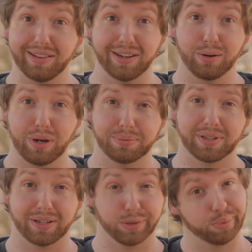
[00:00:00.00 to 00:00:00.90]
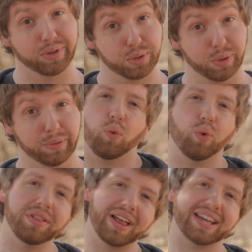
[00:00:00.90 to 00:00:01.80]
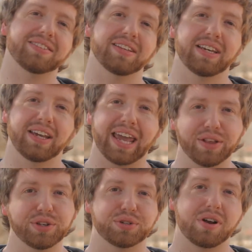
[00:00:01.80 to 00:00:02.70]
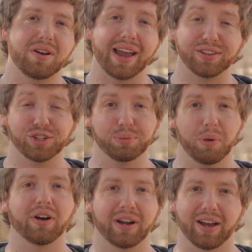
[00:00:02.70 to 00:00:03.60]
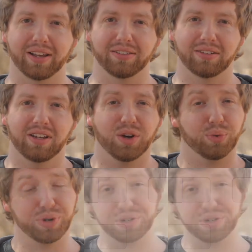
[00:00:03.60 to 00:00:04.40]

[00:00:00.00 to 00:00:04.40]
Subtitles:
of like a website. It's pretty cool. One last thing, Illustrator has smart guides. When you